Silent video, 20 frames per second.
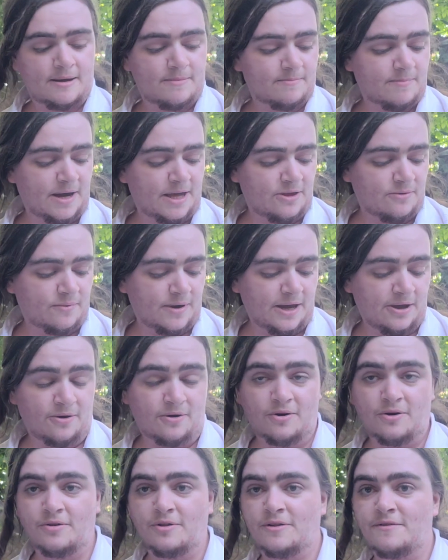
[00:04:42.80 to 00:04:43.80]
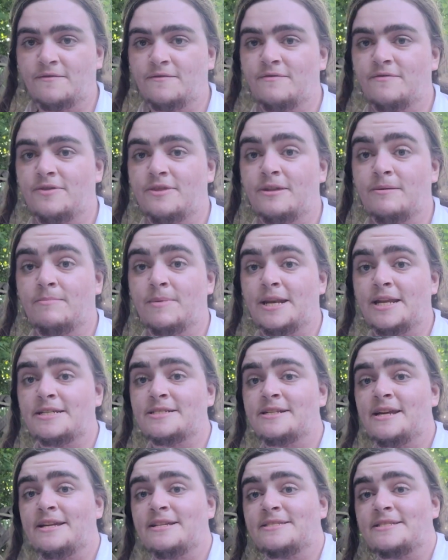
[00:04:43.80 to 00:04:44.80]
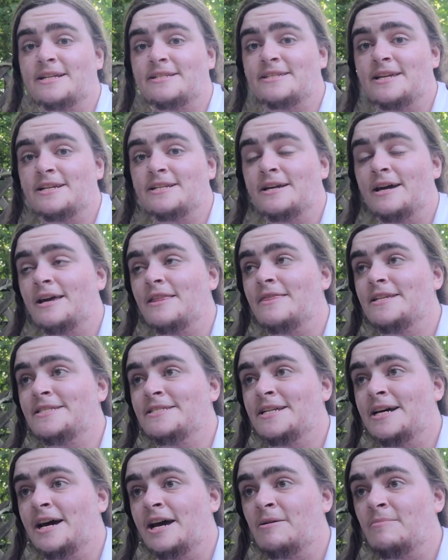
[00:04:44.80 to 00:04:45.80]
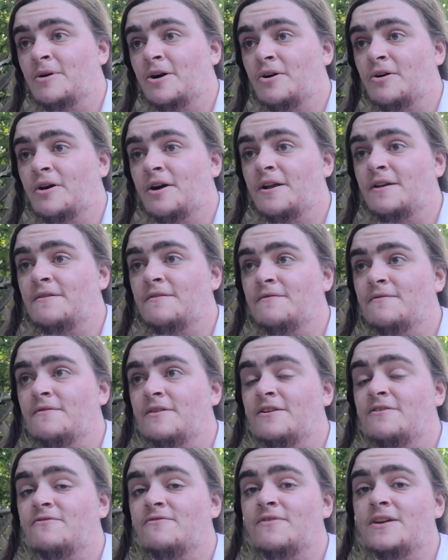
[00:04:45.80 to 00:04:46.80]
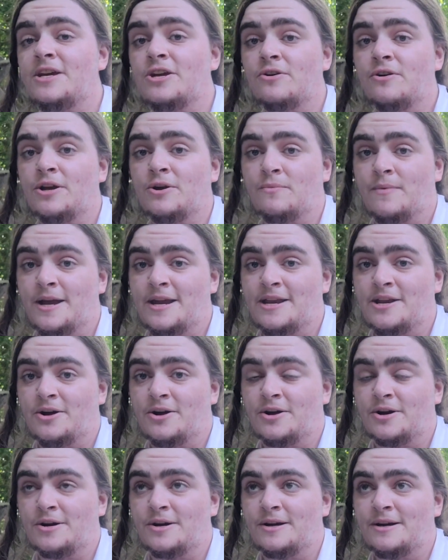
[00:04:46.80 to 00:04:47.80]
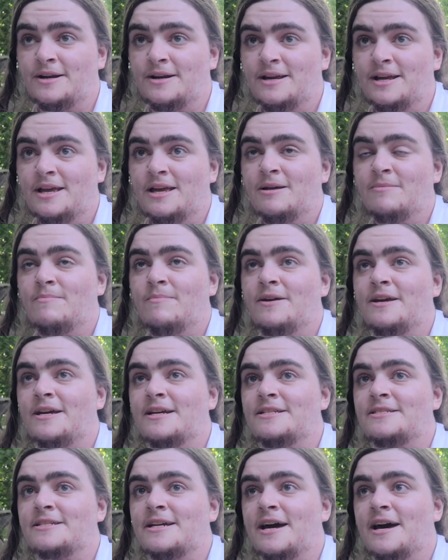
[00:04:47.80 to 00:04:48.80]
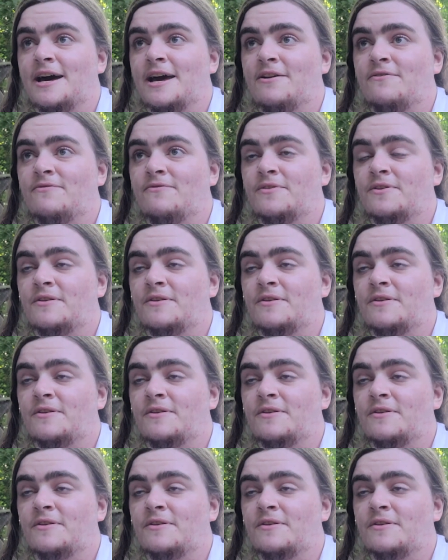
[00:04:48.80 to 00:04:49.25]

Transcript: By the way, all of the mini skein sets I dyed this time are on fingering weight yarn, because I